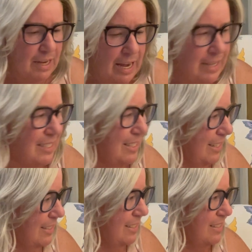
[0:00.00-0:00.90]
a
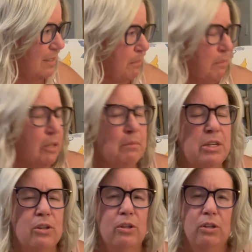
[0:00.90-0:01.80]

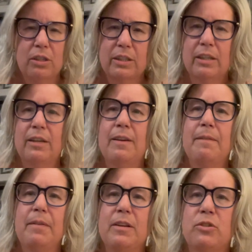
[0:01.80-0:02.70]
6mm hook,
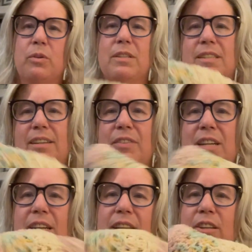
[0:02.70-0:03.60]
so it's giving
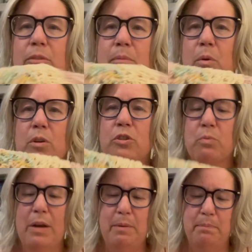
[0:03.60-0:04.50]
it a little more
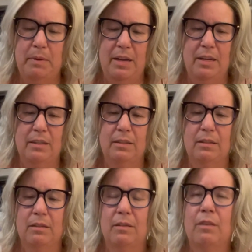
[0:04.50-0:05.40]
drape
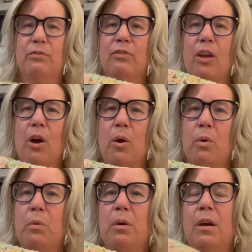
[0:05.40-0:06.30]
and
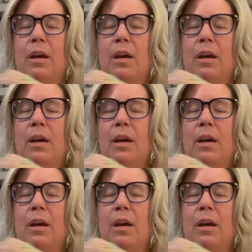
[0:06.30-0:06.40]
flow.